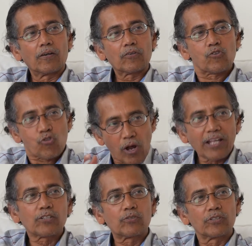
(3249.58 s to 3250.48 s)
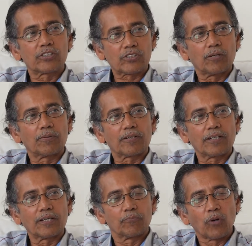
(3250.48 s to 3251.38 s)
trying to discover
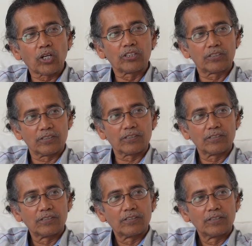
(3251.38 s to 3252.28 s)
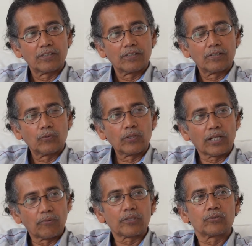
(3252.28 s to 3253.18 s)
and monitor when
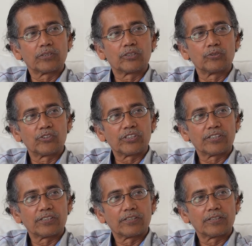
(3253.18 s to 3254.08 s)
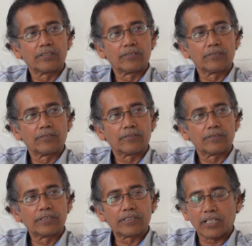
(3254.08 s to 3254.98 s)
I was with Eugene.
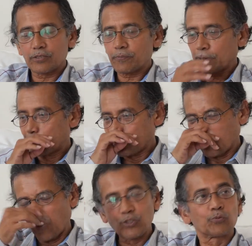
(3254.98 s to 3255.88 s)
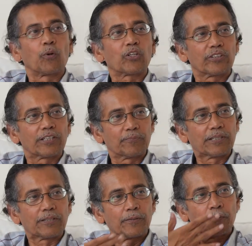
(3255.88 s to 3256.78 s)
This aspect was always bothering me.
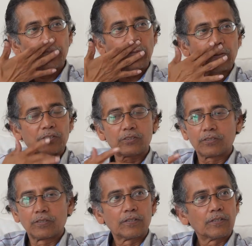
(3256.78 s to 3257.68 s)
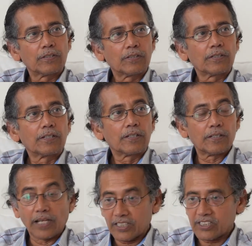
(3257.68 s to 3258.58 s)
Because
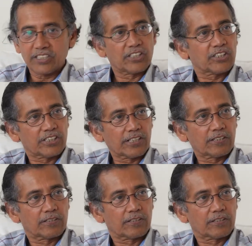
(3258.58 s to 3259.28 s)
narcissistic